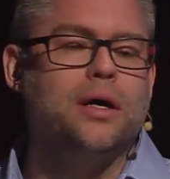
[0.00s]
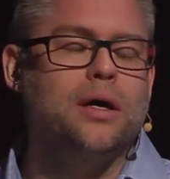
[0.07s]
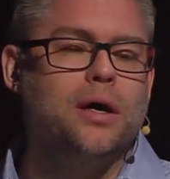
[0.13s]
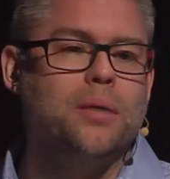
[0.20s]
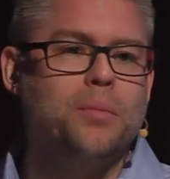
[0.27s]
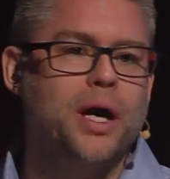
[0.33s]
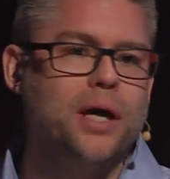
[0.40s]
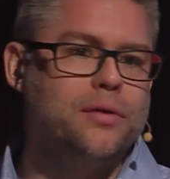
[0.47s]

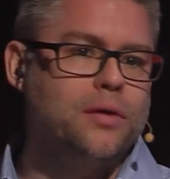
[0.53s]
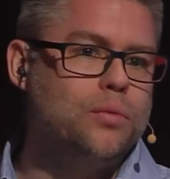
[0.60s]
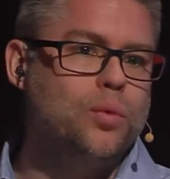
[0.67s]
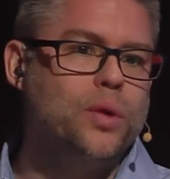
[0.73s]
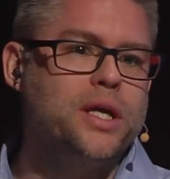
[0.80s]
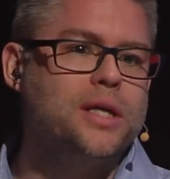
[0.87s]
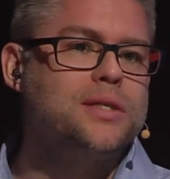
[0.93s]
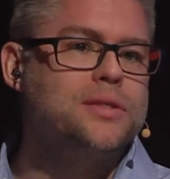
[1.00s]
a matter of
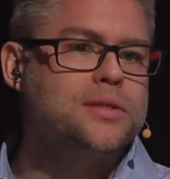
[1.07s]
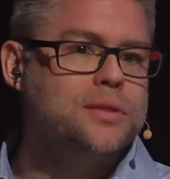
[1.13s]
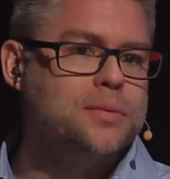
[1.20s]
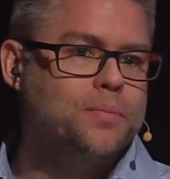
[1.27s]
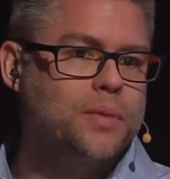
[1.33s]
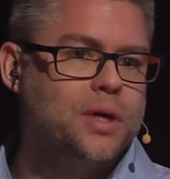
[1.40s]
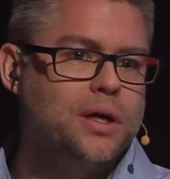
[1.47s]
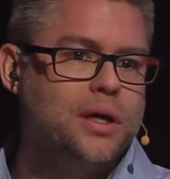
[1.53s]
weeks.
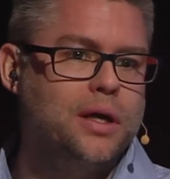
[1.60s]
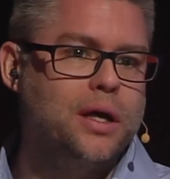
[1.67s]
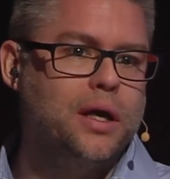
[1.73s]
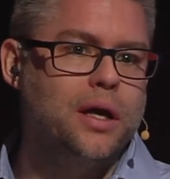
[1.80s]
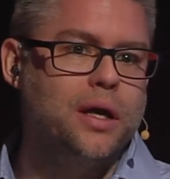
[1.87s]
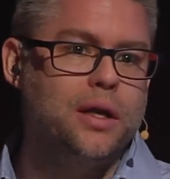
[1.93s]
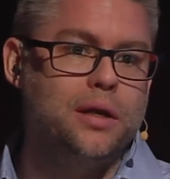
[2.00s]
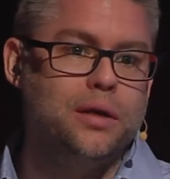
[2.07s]

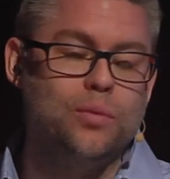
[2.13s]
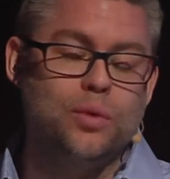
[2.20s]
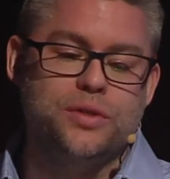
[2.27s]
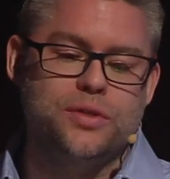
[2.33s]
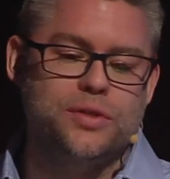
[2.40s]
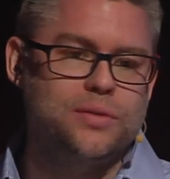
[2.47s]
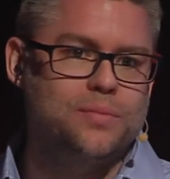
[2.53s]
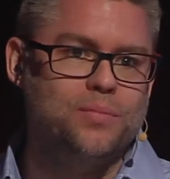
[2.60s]
And it
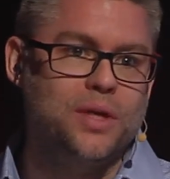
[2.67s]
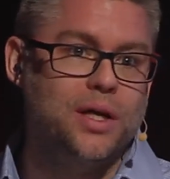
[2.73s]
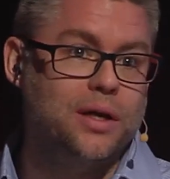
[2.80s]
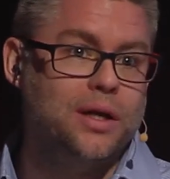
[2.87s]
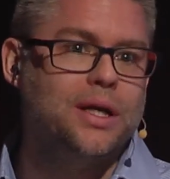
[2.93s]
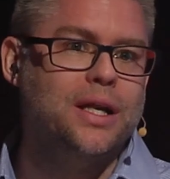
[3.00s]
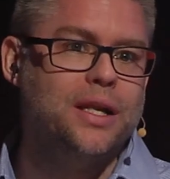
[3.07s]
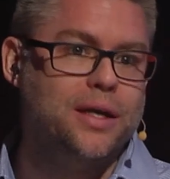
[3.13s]
was,
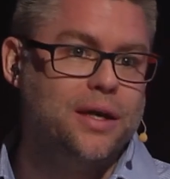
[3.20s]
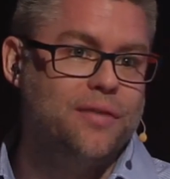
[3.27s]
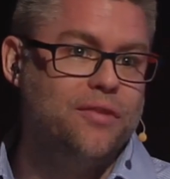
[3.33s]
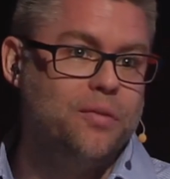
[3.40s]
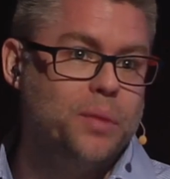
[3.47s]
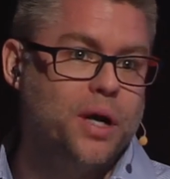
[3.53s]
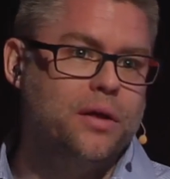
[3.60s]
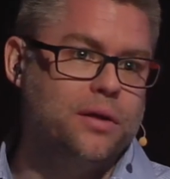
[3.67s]
click of
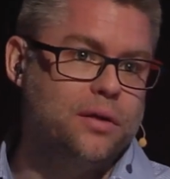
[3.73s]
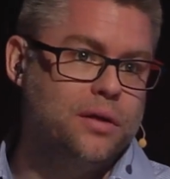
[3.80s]
a button.